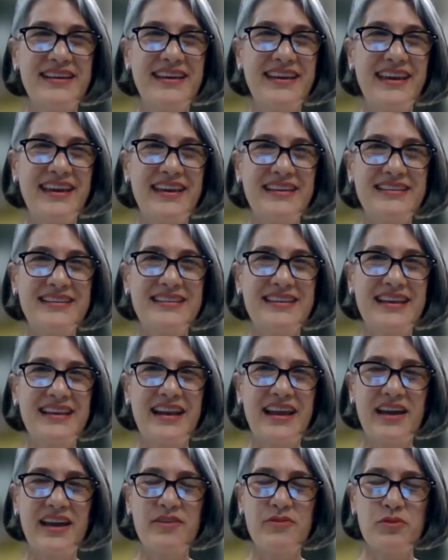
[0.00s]
and I
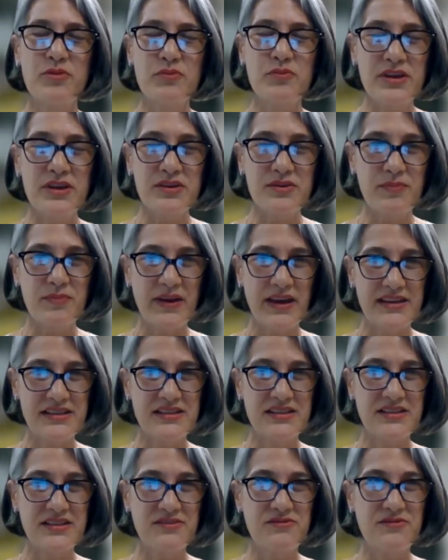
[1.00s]
have a real
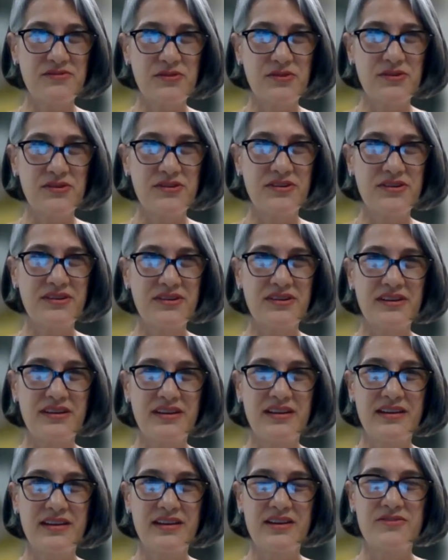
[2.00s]
passion for
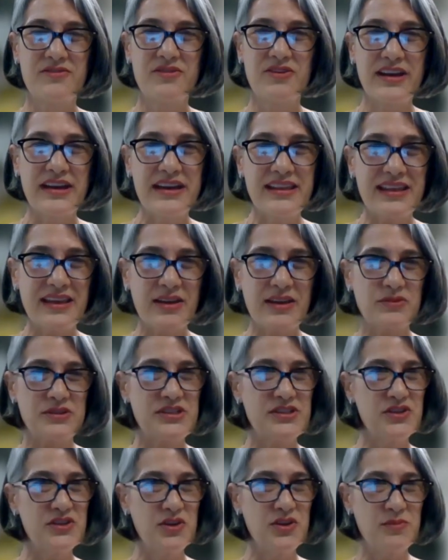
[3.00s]
anything which
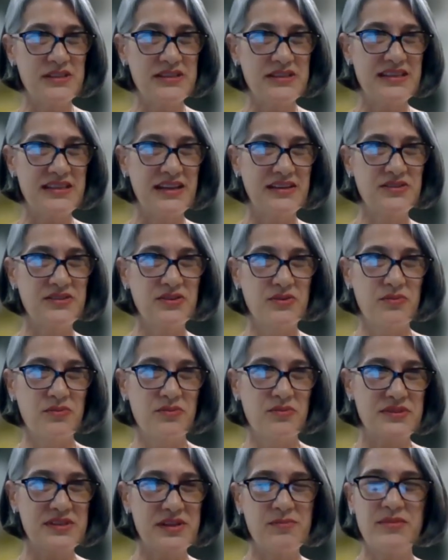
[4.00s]
is human-centered,
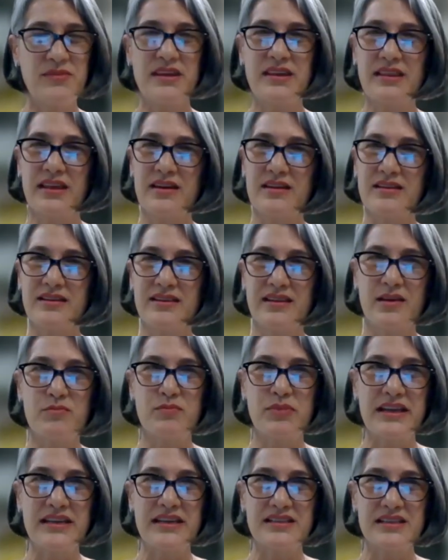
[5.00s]
something that
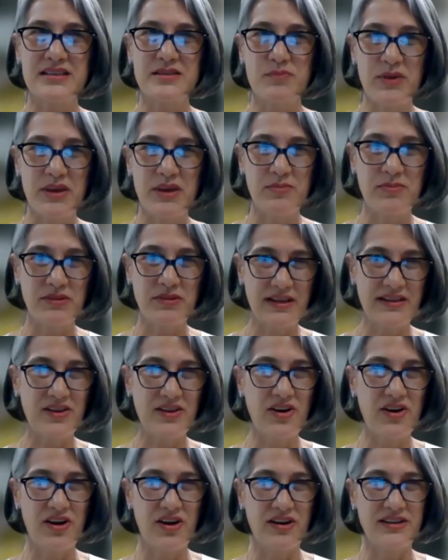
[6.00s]
places people at the
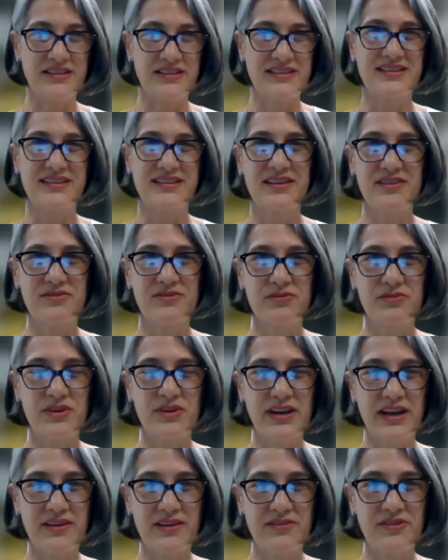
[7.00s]
heart of
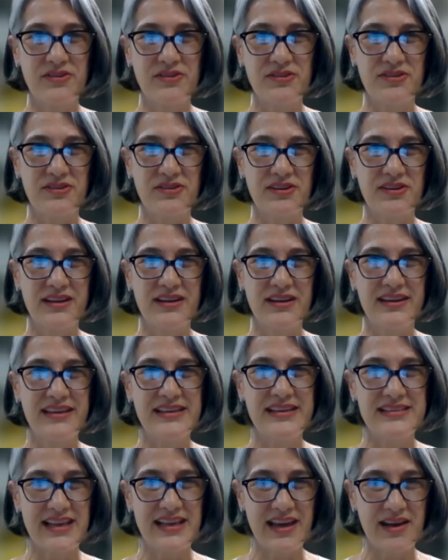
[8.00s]
whatever
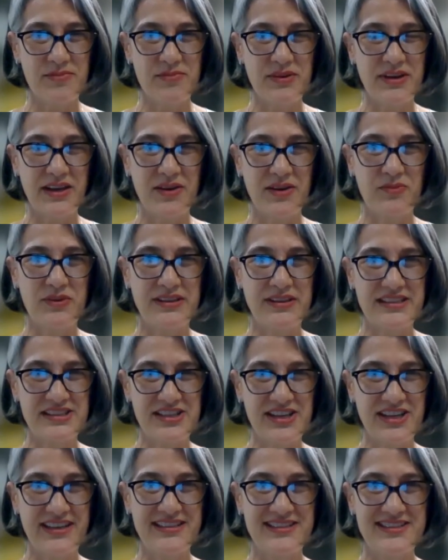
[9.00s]
is happening and what the
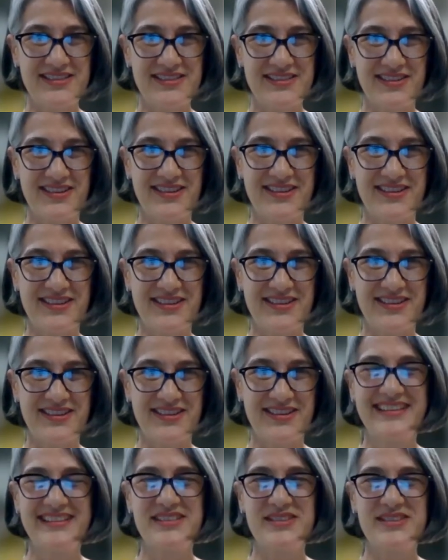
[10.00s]
changes are.
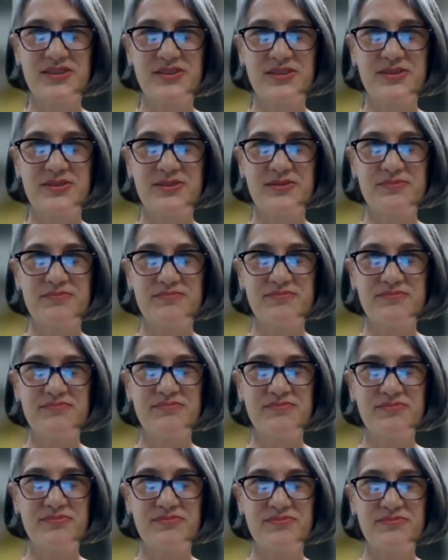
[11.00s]
So
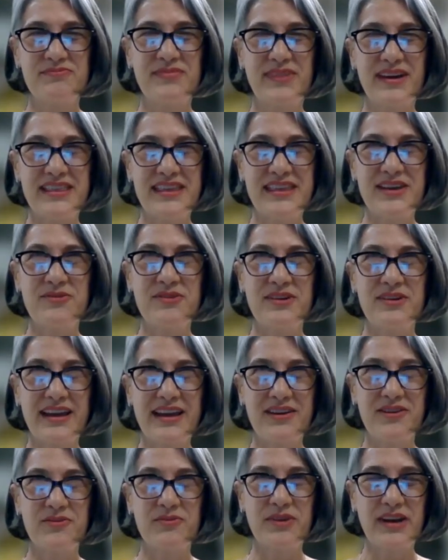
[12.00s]
I think when
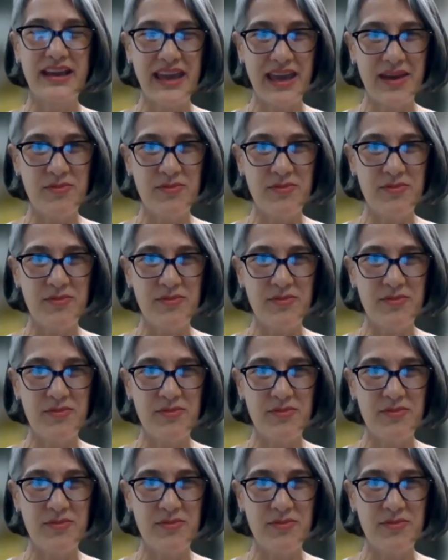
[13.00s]
I came